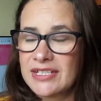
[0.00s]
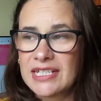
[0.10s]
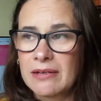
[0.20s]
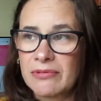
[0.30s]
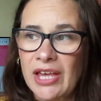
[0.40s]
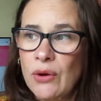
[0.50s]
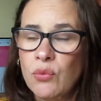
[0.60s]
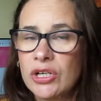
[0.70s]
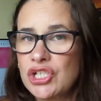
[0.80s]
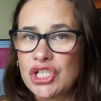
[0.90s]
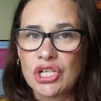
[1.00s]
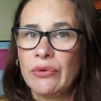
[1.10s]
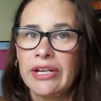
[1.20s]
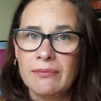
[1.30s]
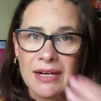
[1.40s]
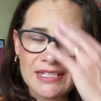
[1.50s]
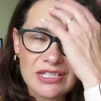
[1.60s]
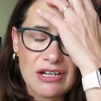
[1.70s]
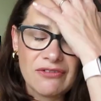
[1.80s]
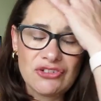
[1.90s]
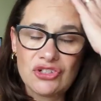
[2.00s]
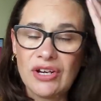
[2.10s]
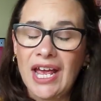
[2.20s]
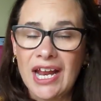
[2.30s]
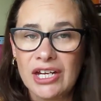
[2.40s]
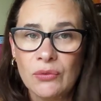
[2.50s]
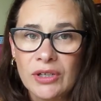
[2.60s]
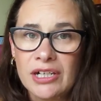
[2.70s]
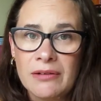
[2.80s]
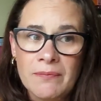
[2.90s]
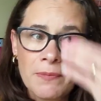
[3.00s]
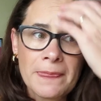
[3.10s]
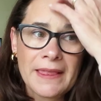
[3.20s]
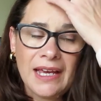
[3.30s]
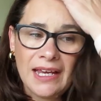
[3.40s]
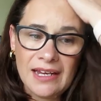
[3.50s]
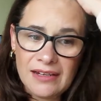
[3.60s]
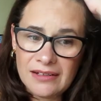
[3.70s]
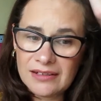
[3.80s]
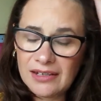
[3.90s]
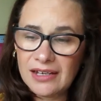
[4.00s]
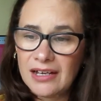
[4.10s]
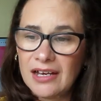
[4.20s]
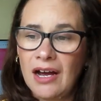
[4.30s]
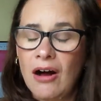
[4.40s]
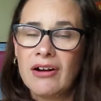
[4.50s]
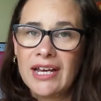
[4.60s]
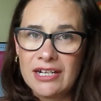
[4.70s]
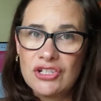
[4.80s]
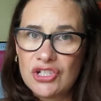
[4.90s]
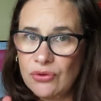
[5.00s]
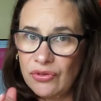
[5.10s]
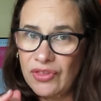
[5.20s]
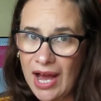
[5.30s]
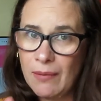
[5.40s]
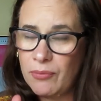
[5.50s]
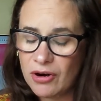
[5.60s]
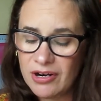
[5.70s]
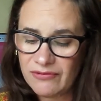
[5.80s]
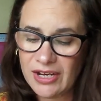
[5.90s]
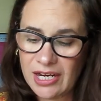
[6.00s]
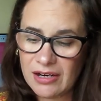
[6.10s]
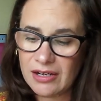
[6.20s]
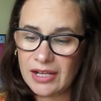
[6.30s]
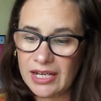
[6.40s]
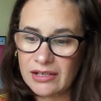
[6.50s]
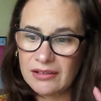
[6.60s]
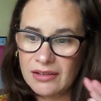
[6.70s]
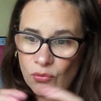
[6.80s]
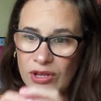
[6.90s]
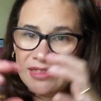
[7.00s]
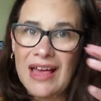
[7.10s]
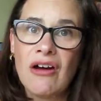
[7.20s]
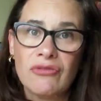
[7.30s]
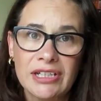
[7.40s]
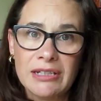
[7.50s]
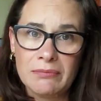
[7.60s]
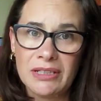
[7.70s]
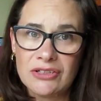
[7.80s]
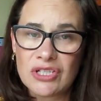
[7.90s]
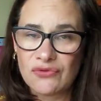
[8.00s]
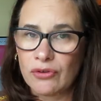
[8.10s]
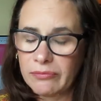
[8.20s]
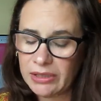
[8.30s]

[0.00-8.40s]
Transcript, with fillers: It's like they weren't showing my stuff to anyone, and I'll get into that part of it, like what that really means for